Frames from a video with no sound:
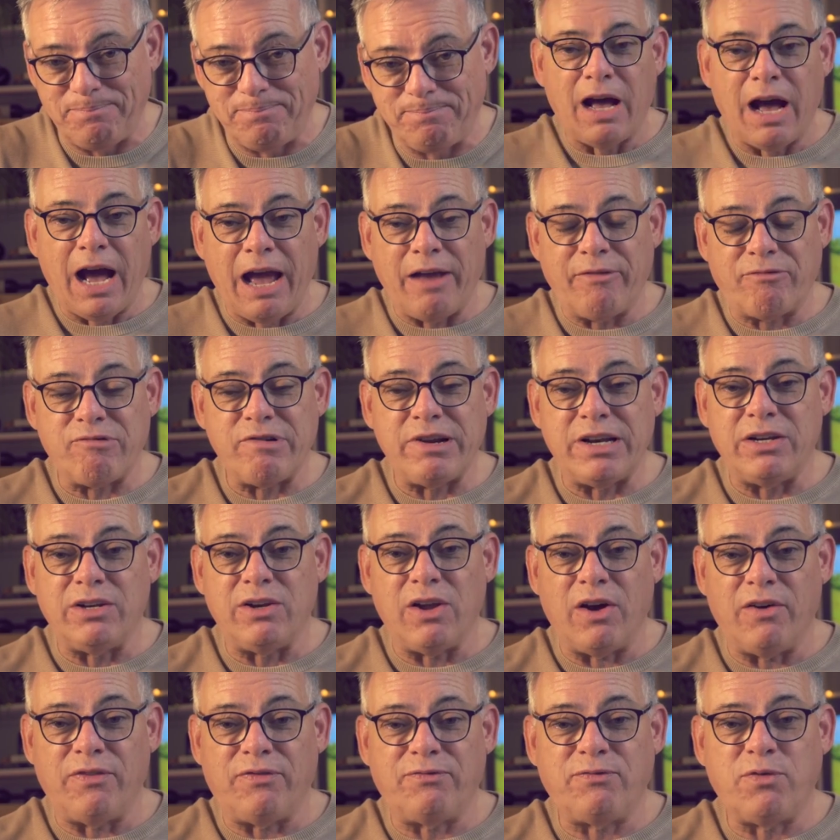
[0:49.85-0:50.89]
I've written
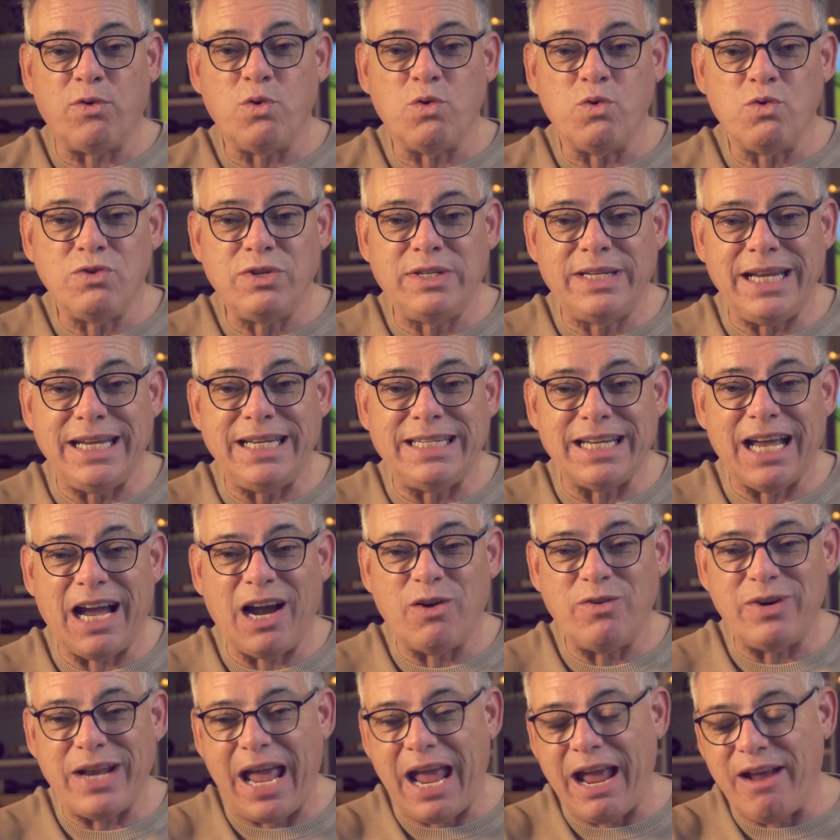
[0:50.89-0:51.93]
a full,
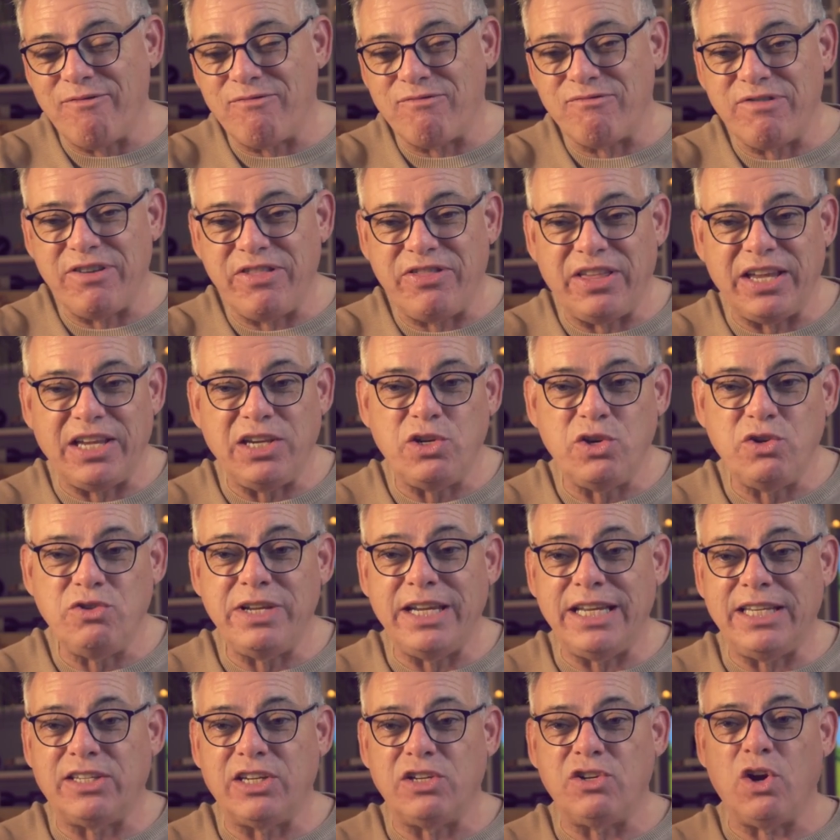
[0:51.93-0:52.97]
detailed, everything you
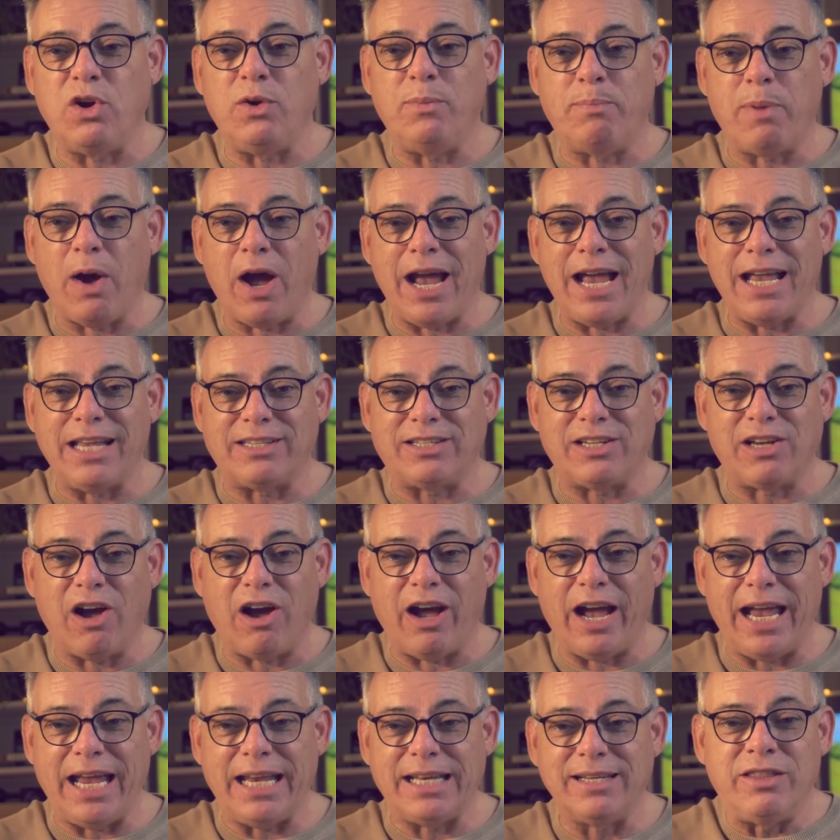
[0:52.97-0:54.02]
need to know buyer's
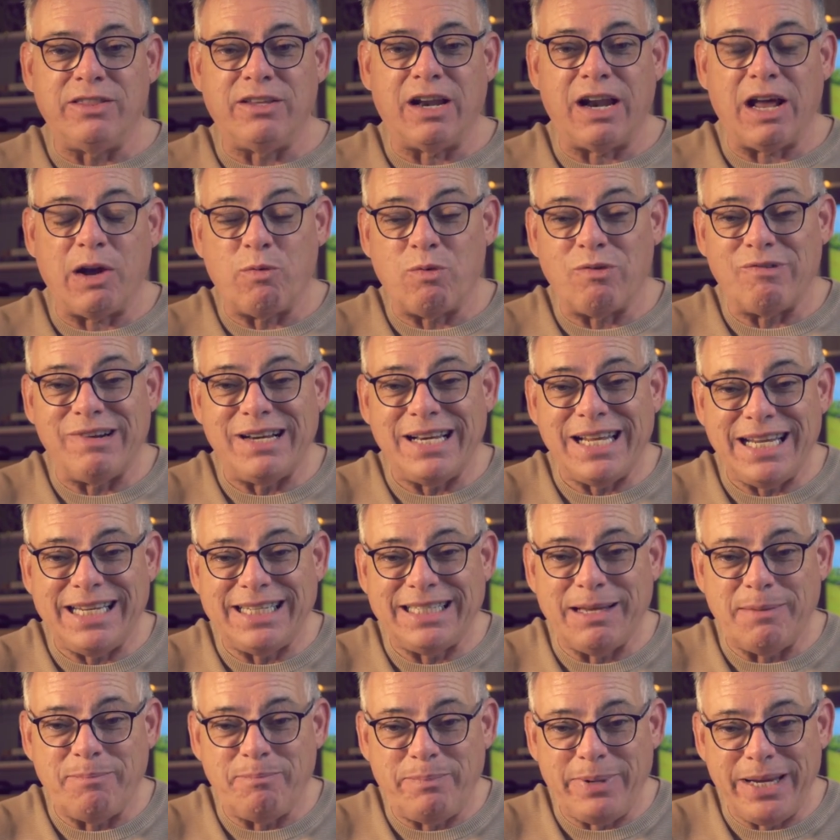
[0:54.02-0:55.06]
guide that I will
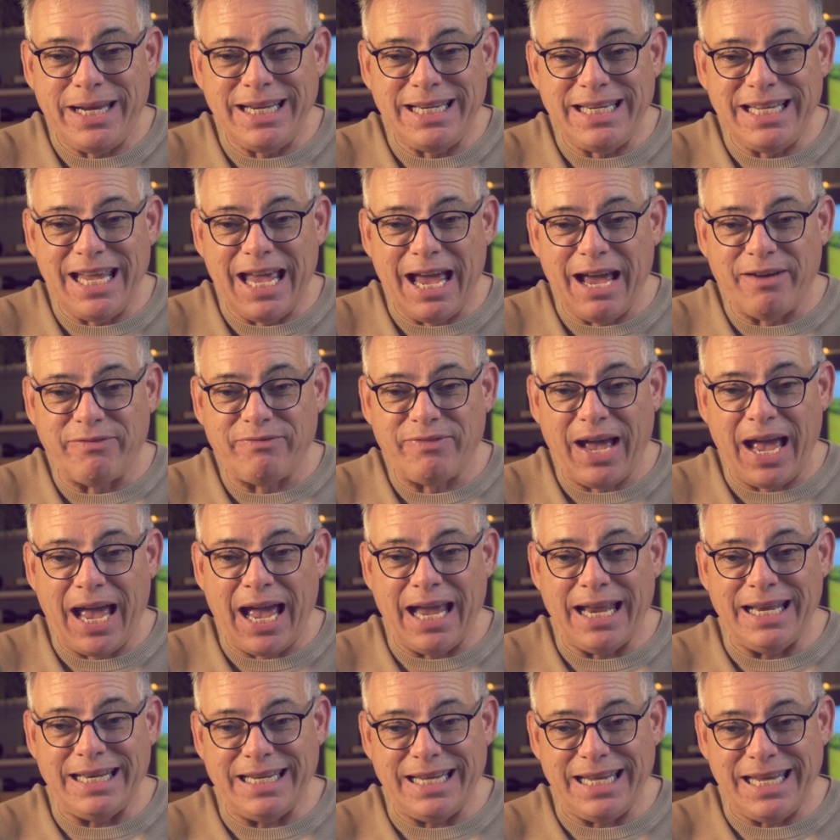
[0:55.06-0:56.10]
release in PDF
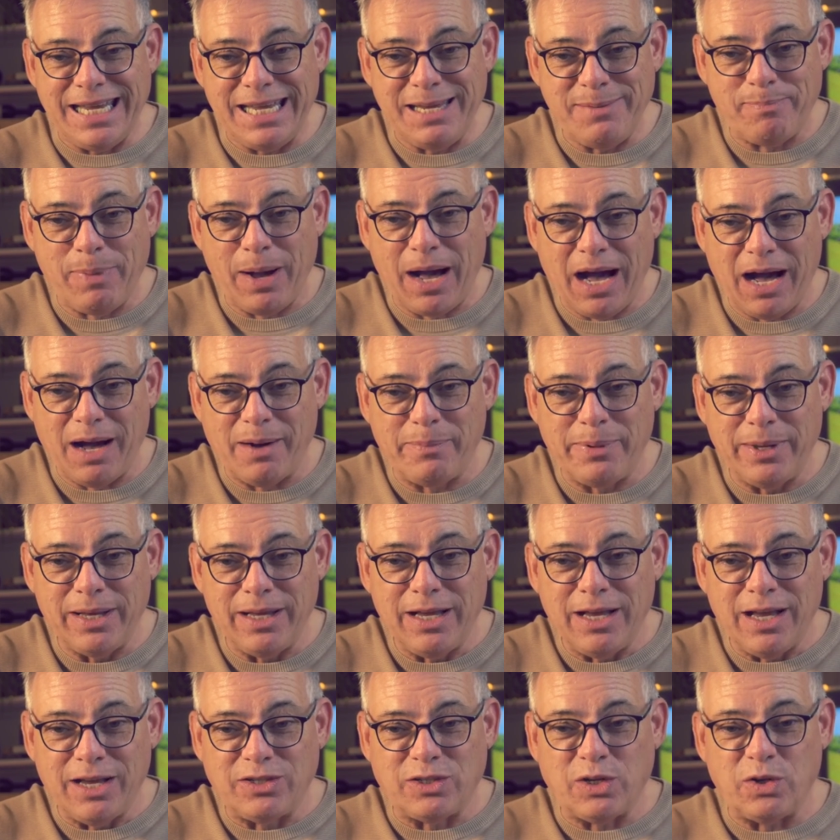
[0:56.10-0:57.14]
and EPUB,
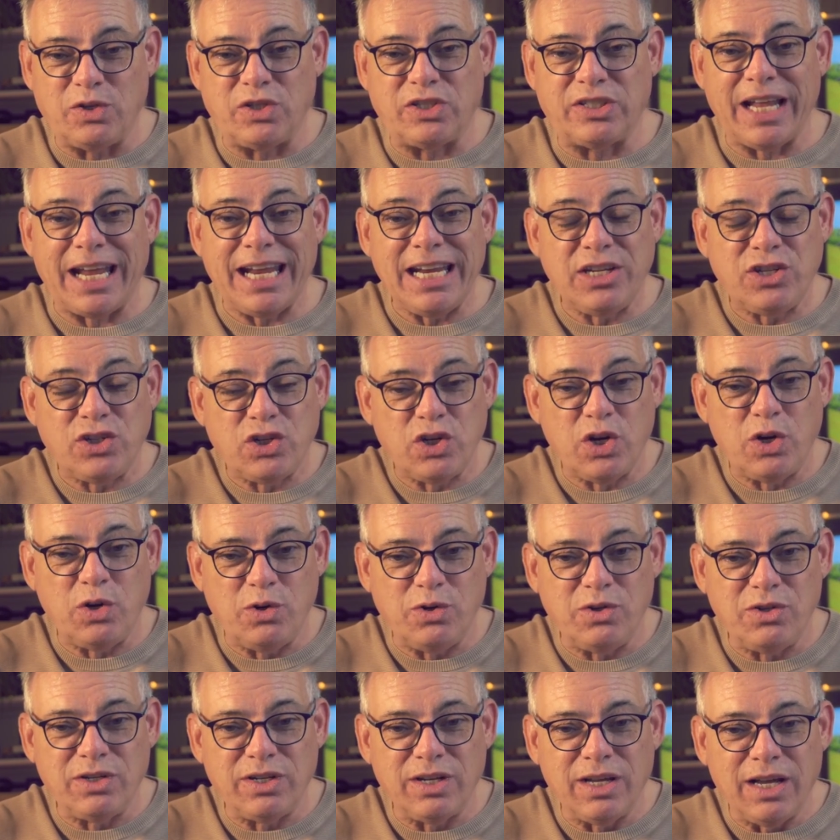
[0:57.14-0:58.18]
so stay
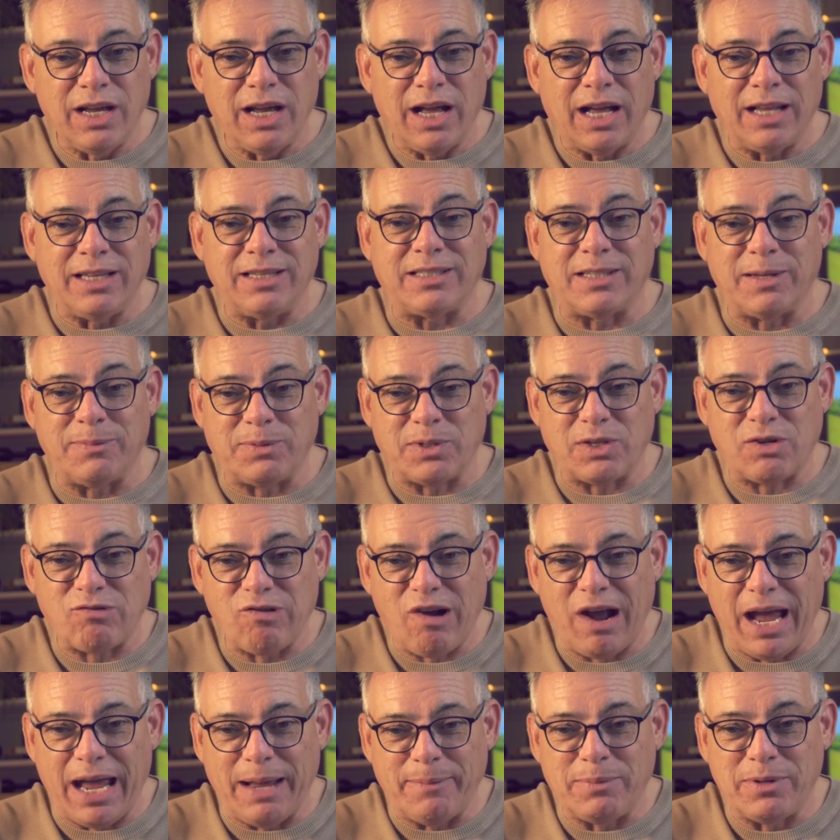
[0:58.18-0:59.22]
tuned and
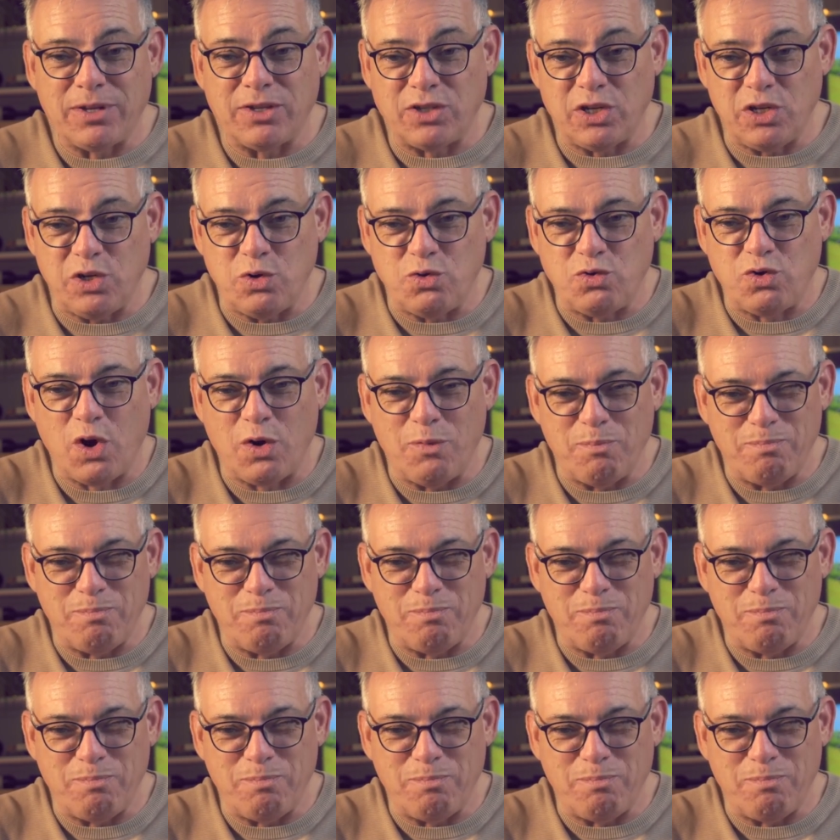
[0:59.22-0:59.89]
subscribe so you don't